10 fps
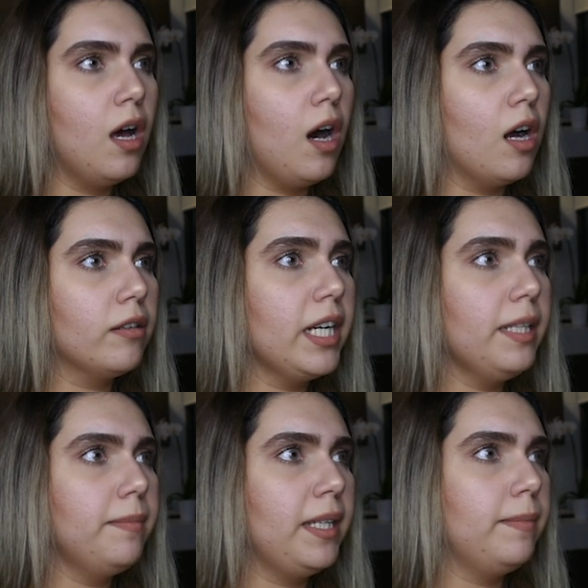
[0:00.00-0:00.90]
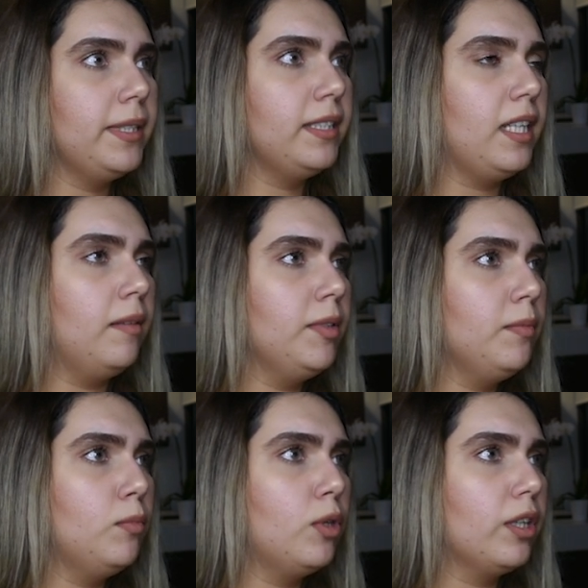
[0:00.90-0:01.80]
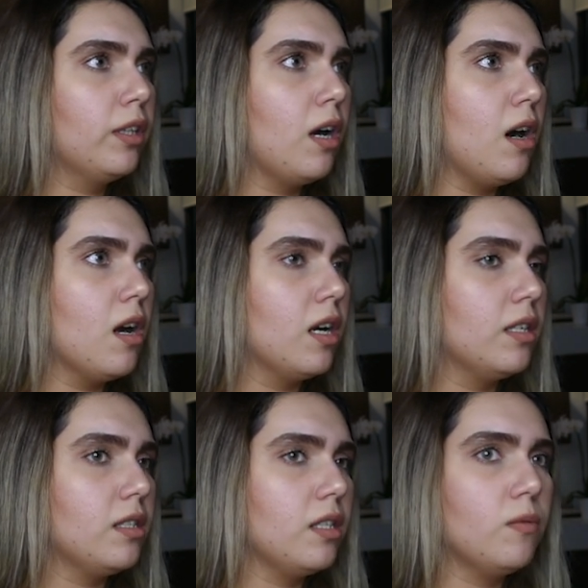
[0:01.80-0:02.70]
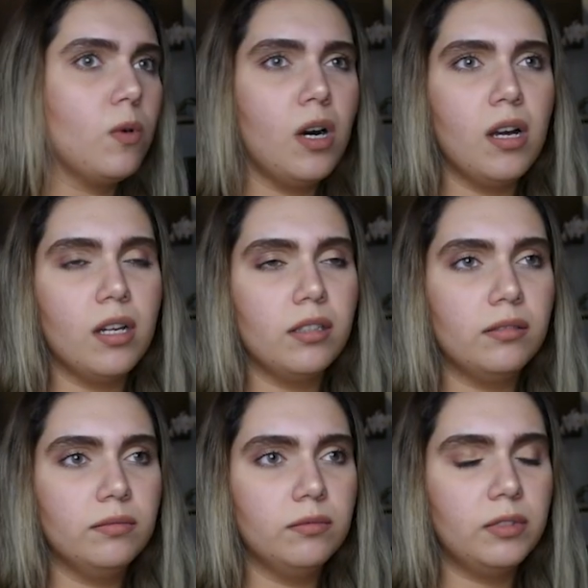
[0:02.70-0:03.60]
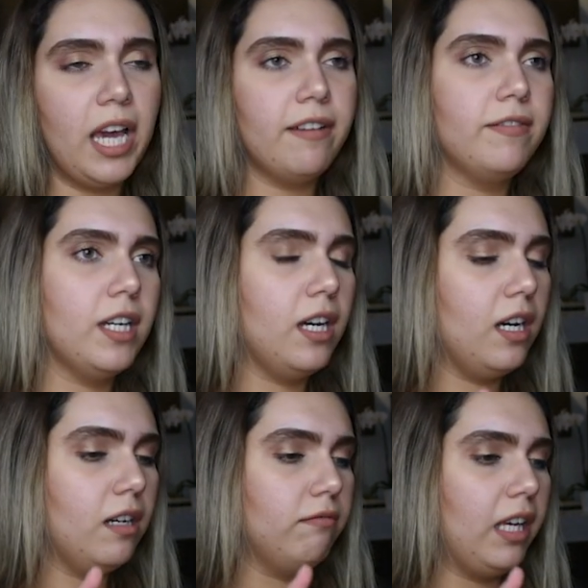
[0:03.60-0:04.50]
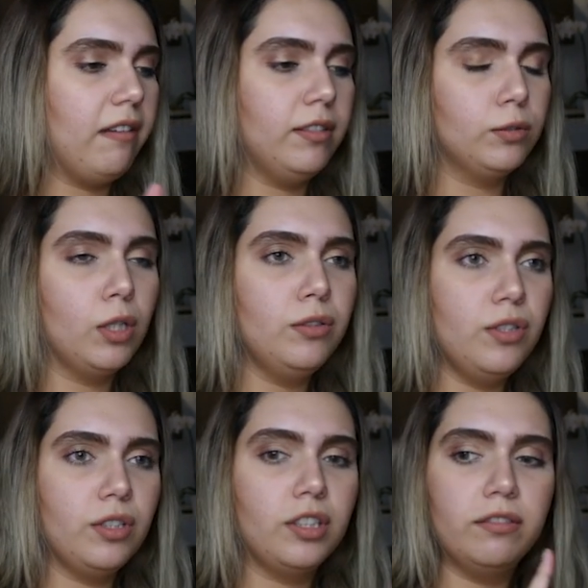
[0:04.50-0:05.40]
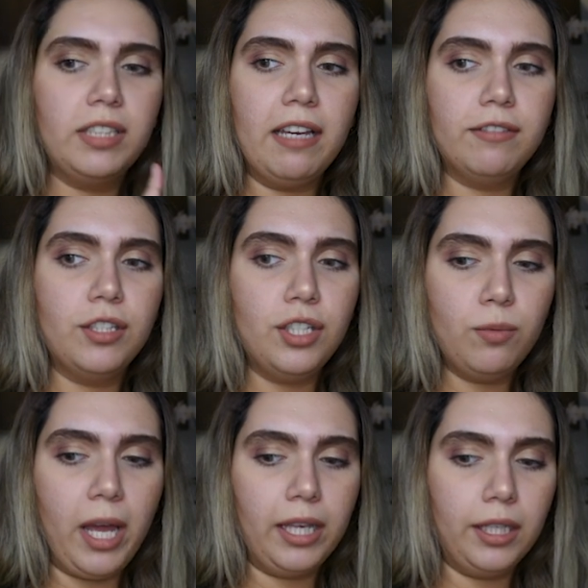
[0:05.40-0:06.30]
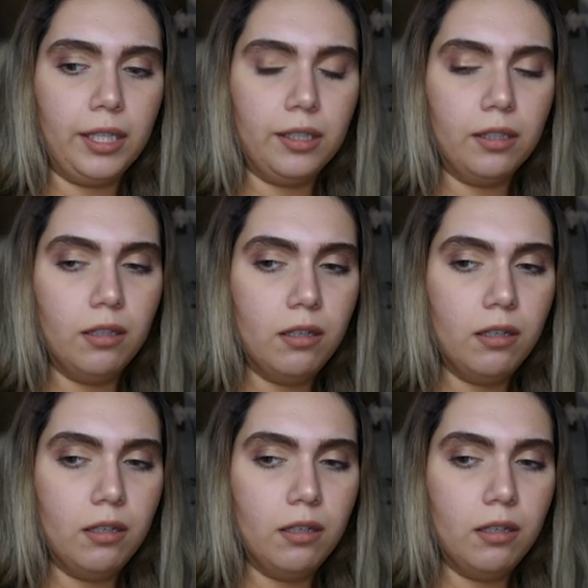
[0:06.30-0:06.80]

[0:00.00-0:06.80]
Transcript: All right, baby, tell me more cars you want. We have a, we have a roaster. we have a G-Wagon.